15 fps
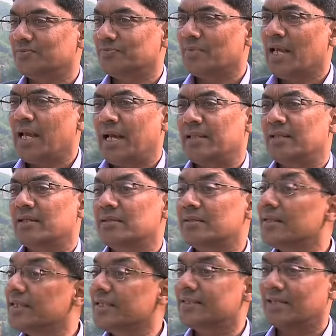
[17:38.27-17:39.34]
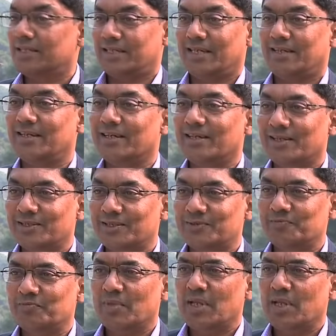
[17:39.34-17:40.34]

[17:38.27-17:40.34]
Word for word: Bigger. Okay. And there are 30 such antennas